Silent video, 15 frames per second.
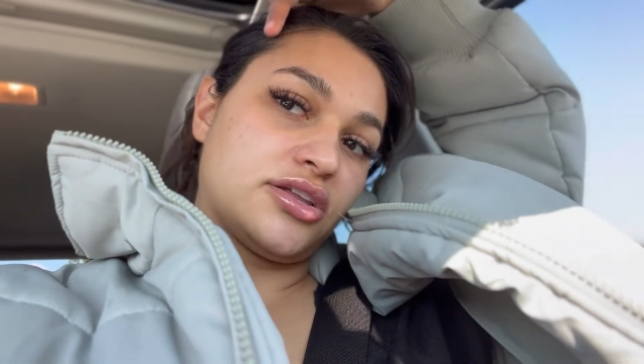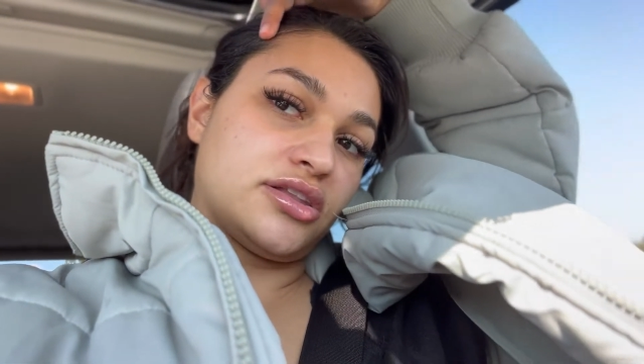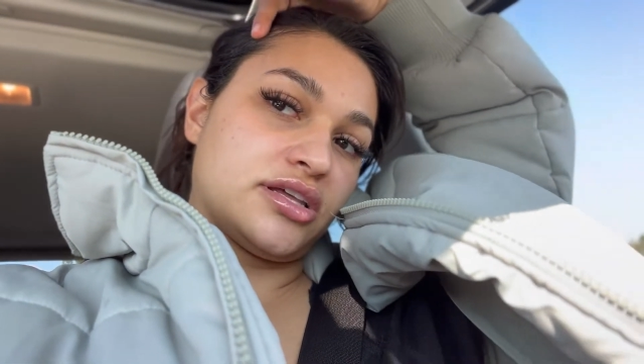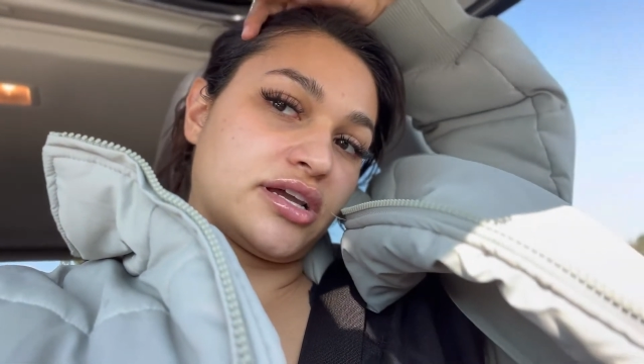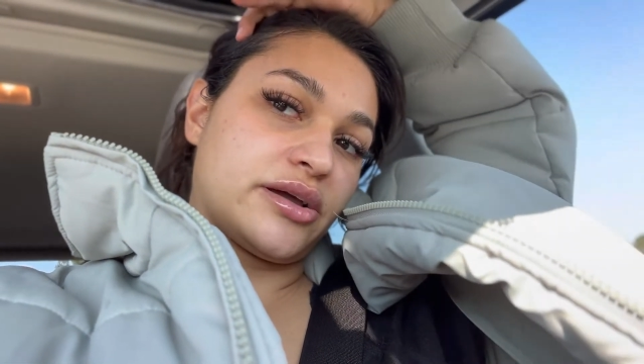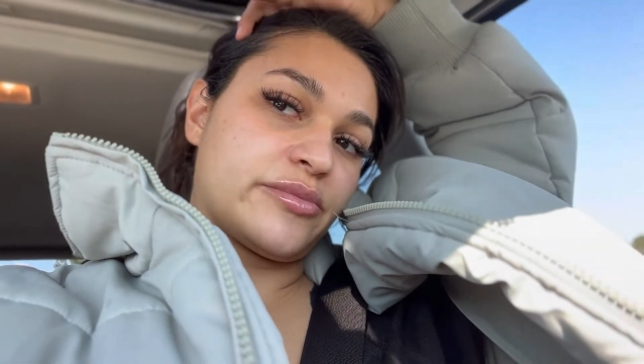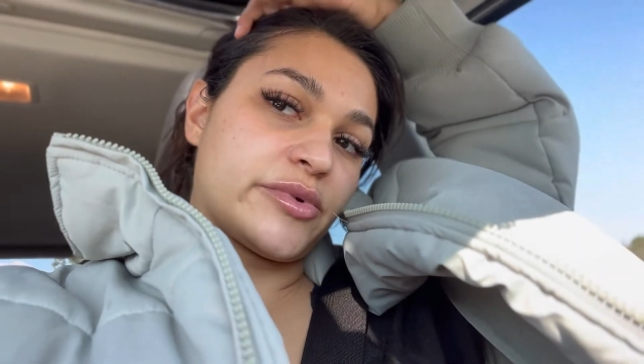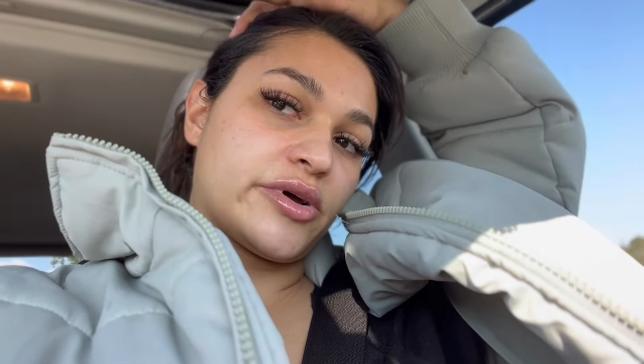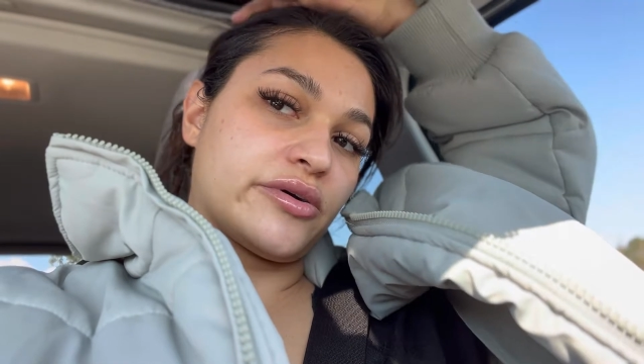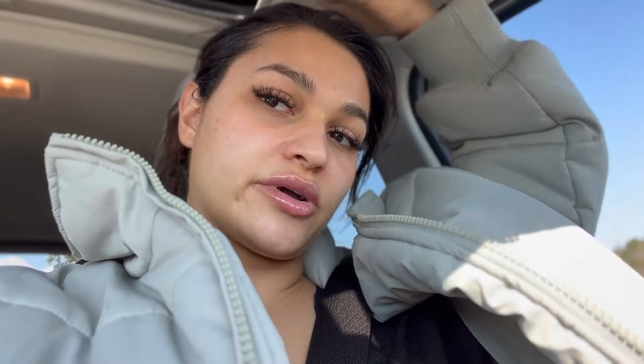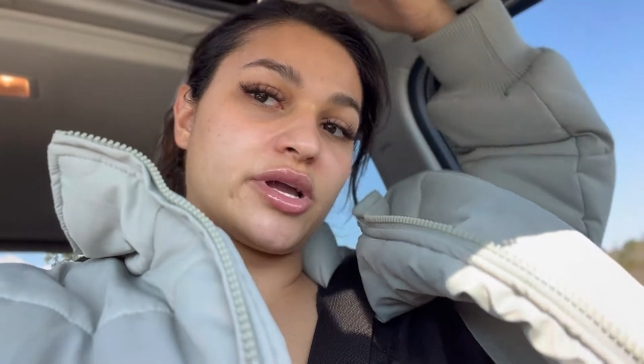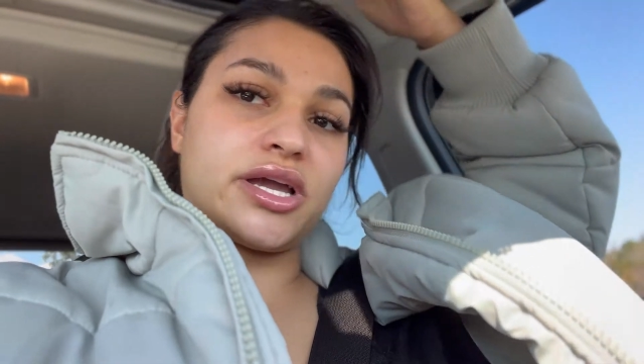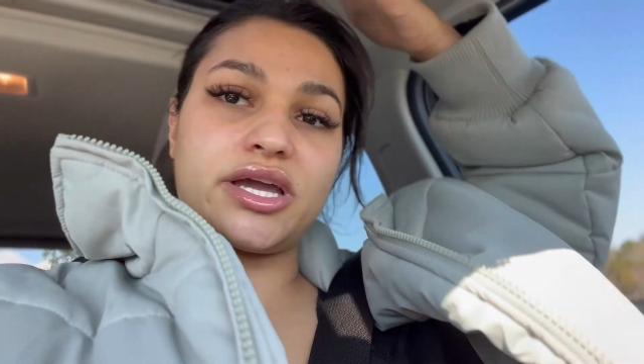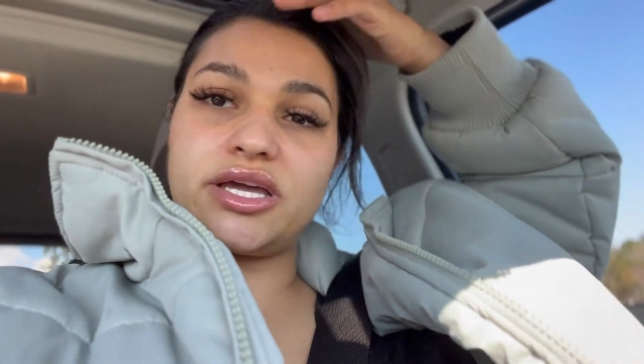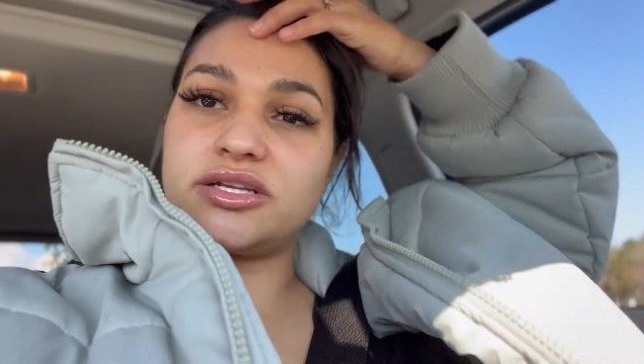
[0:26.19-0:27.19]
thing I'm
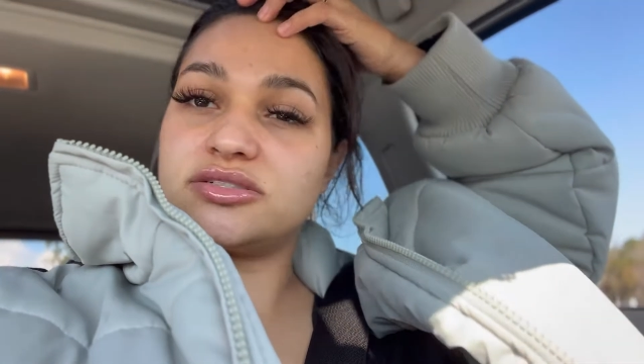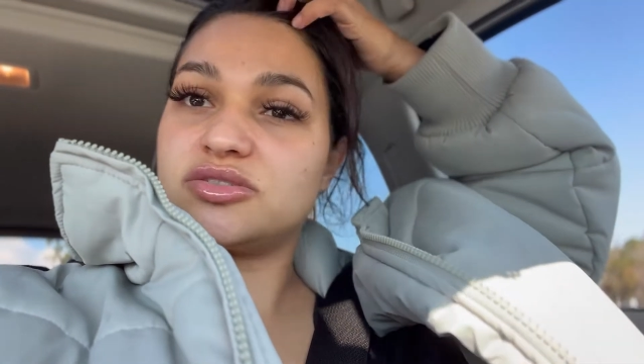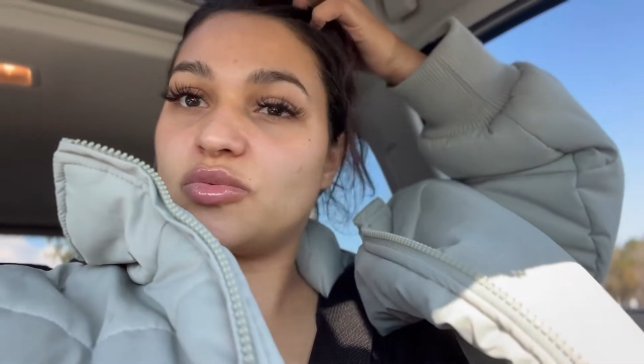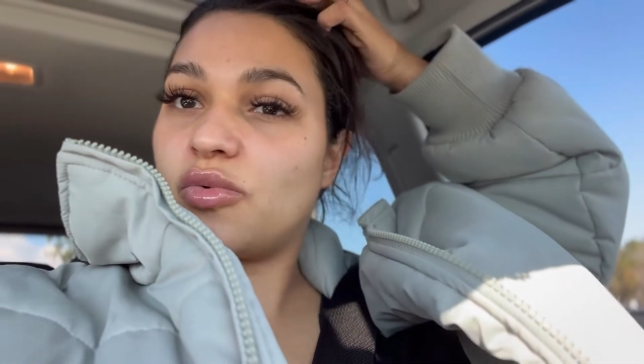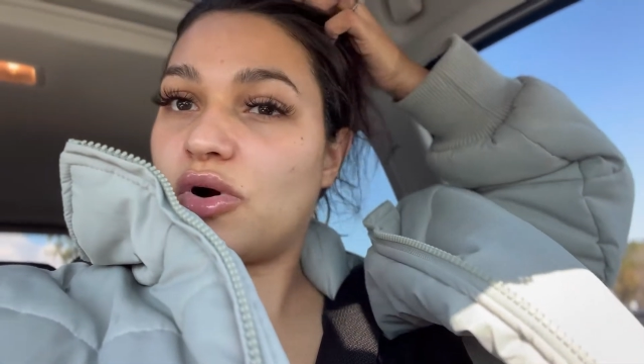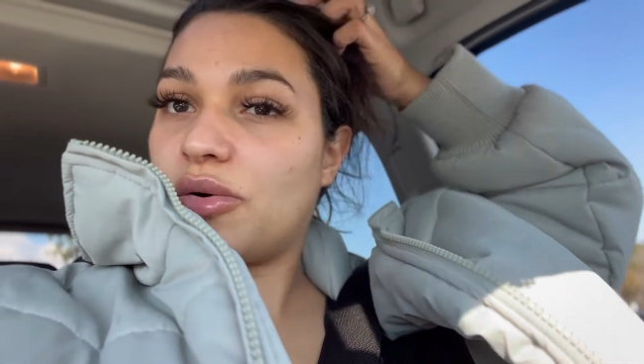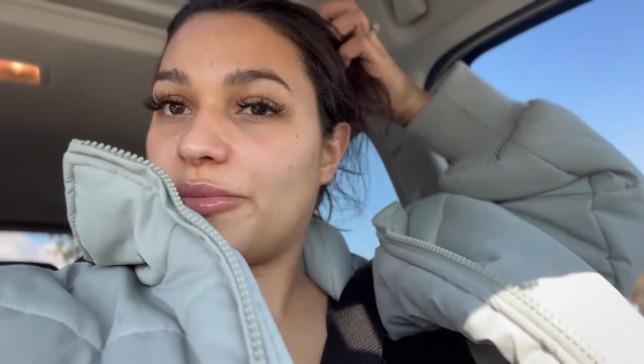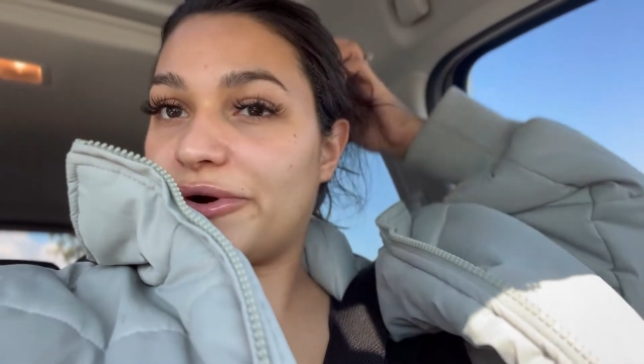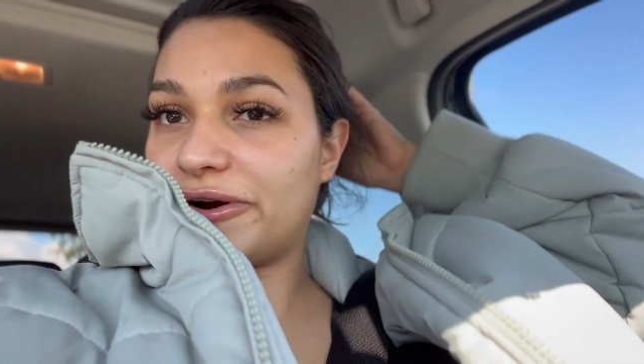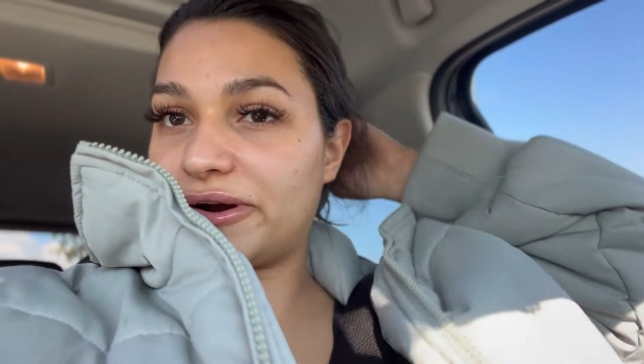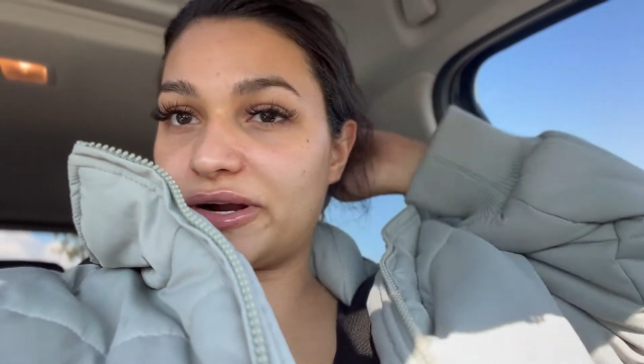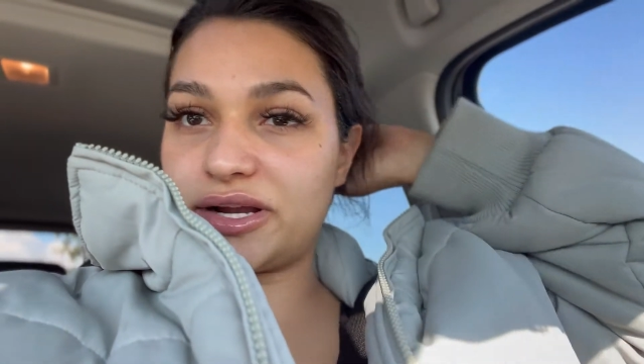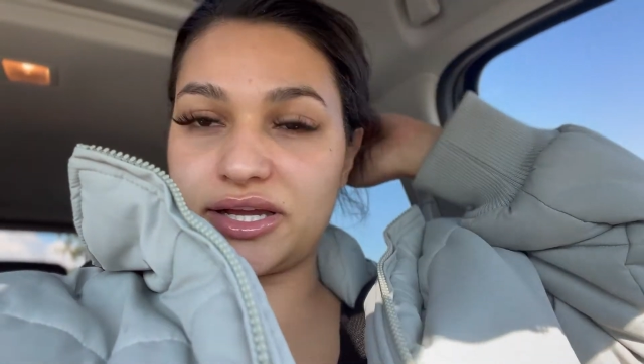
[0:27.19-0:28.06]
going into Walmart